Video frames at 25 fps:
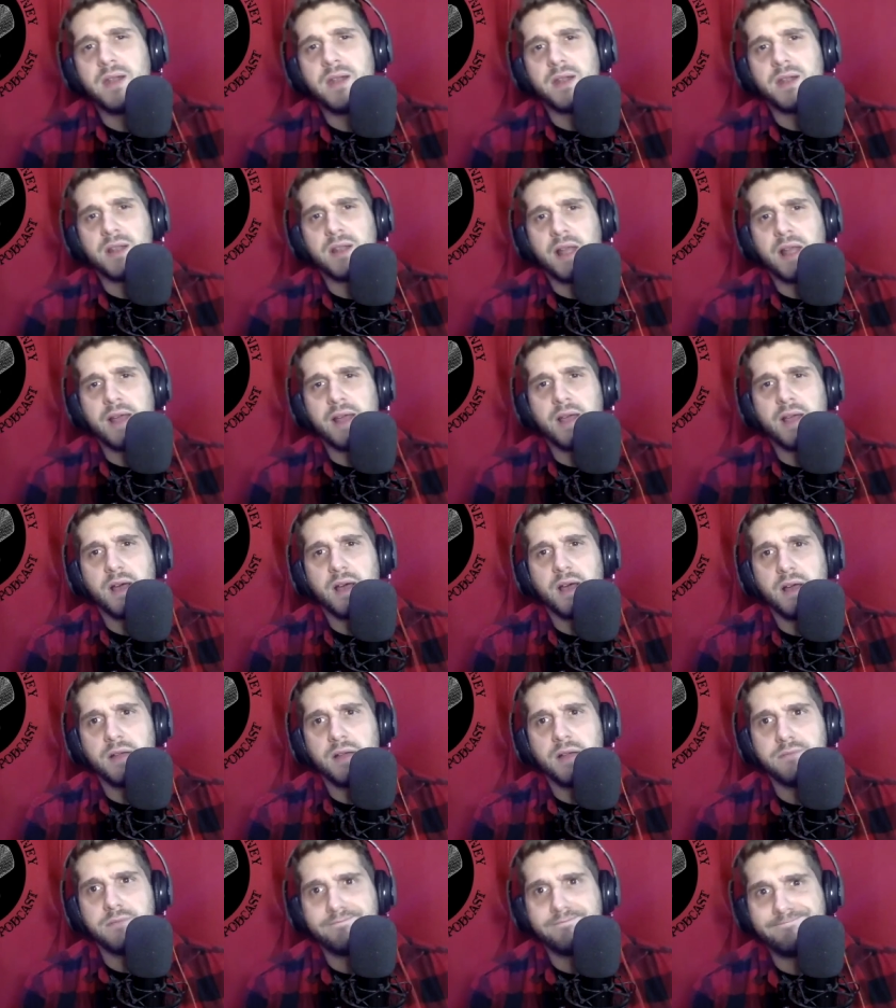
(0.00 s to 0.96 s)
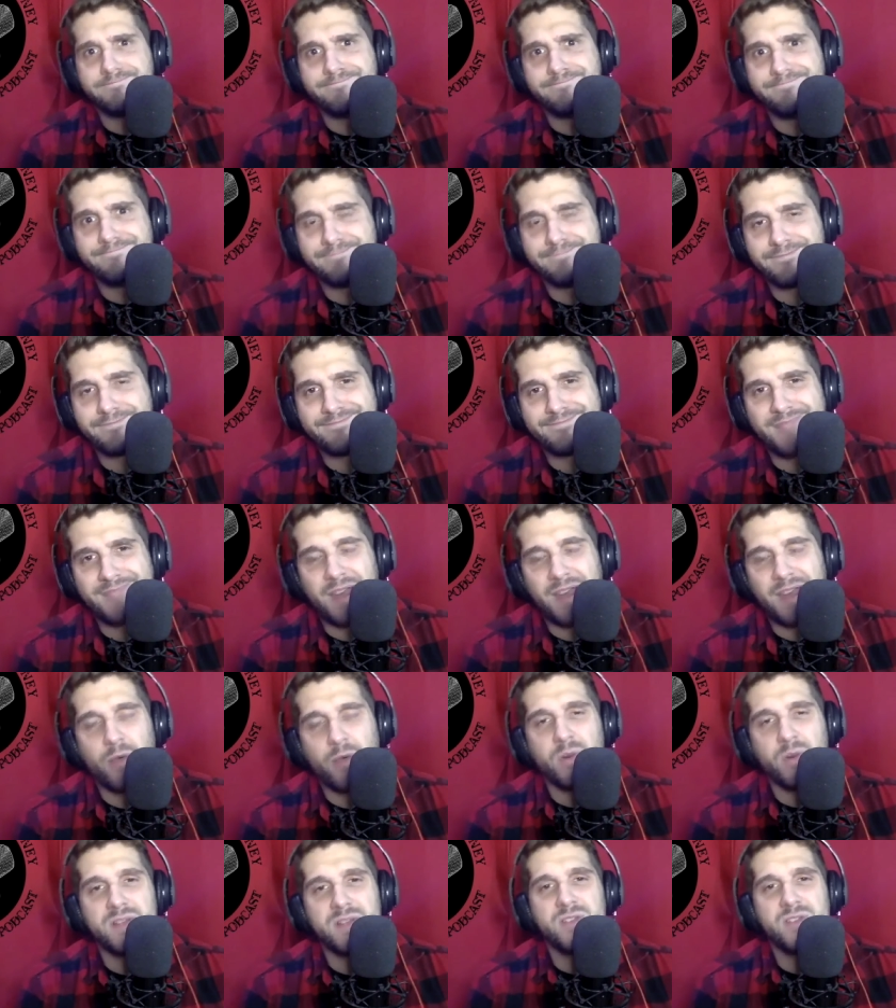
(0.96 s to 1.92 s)
like I
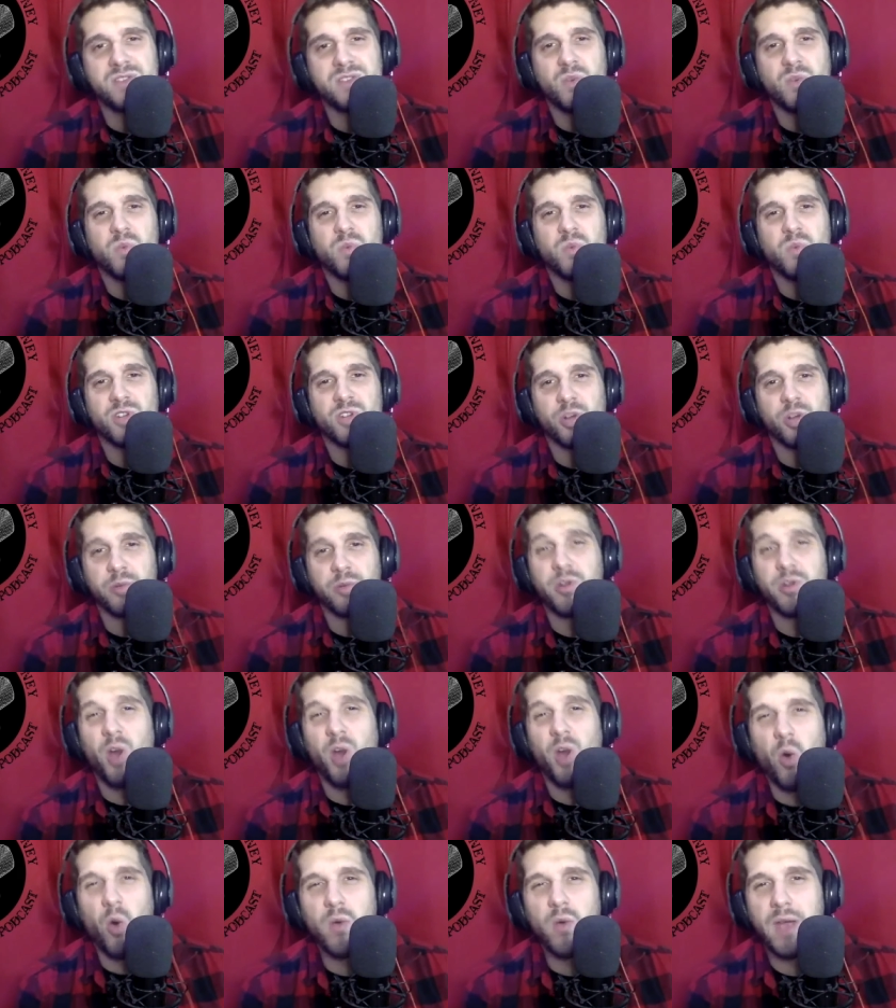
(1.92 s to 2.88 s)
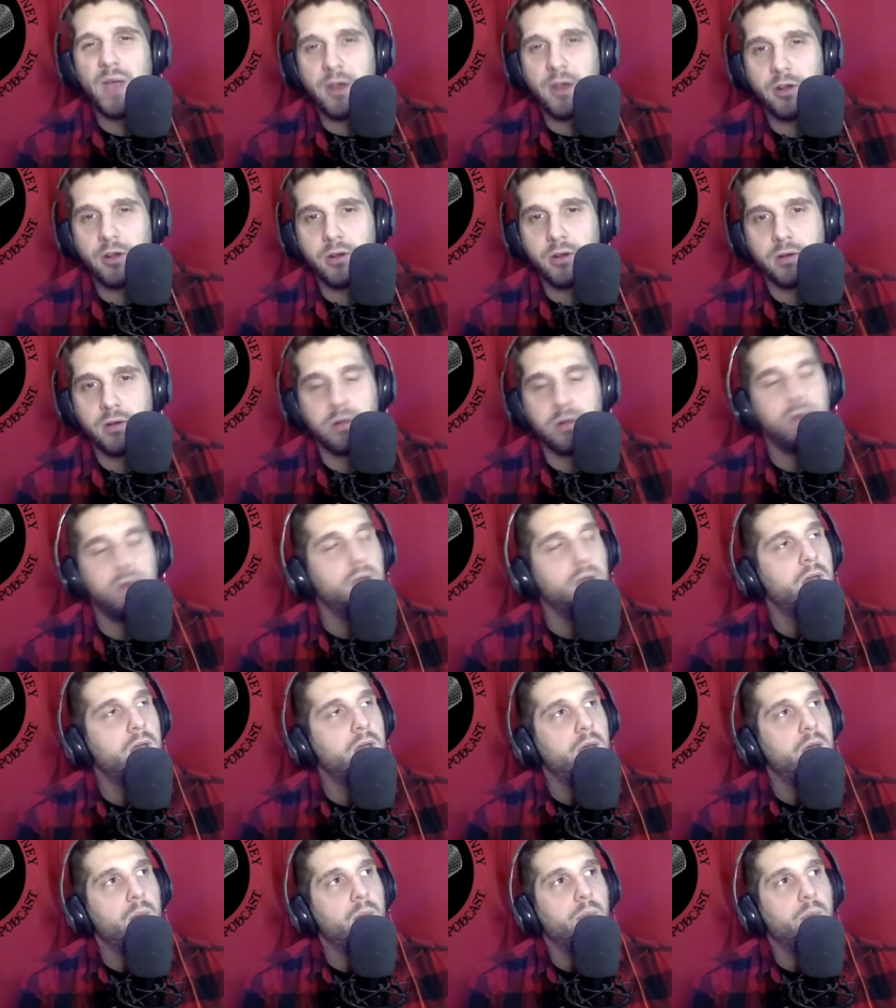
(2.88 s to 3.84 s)
don't want to use the term go-getter,
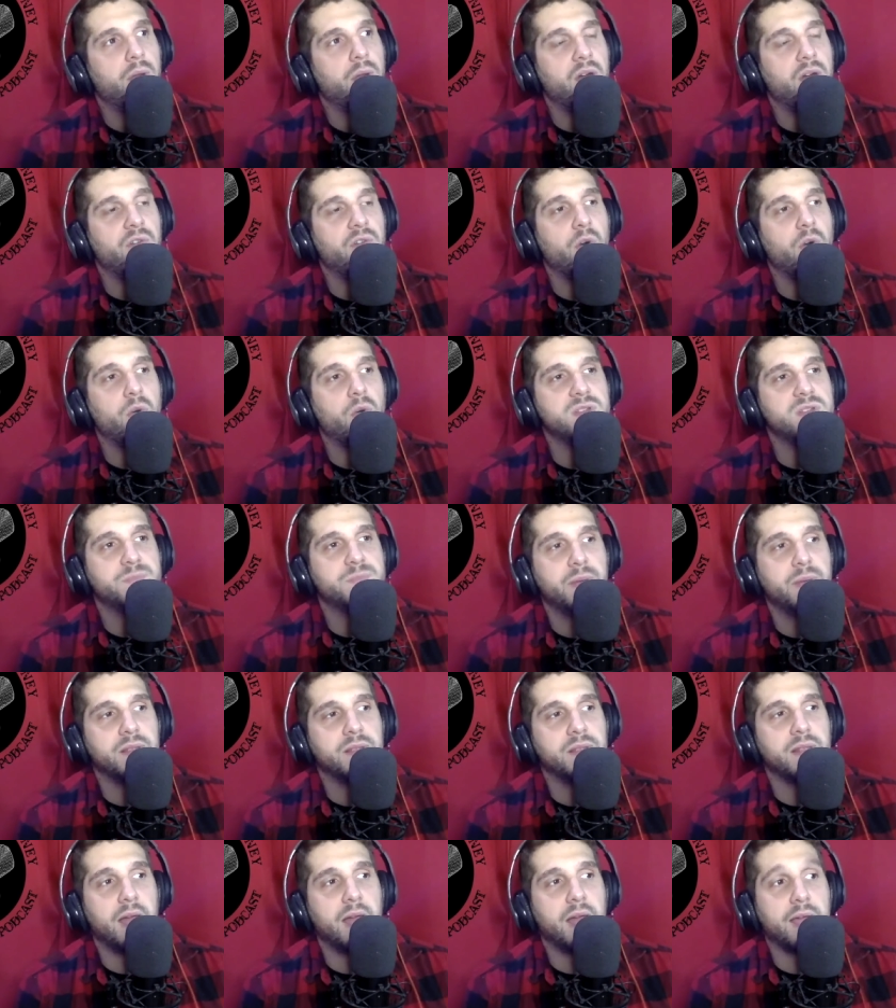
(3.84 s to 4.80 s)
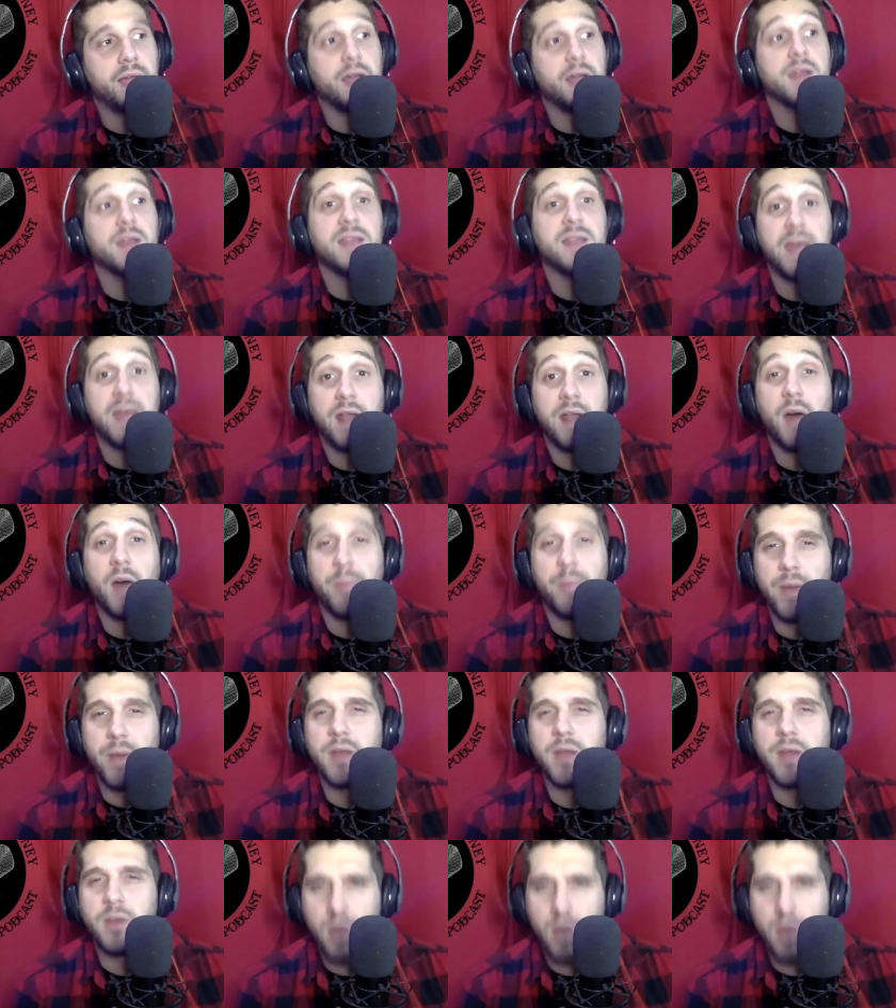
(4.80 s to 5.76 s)
but I've always been like a get up
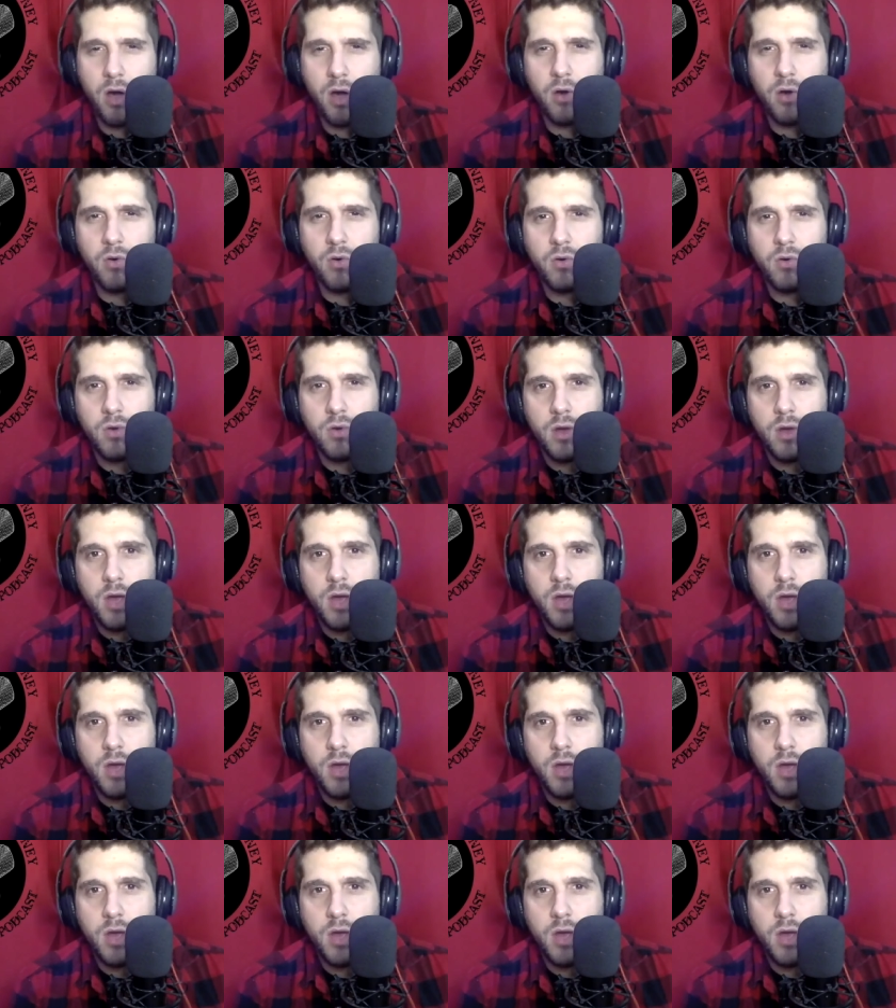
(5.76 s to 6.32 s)
and go,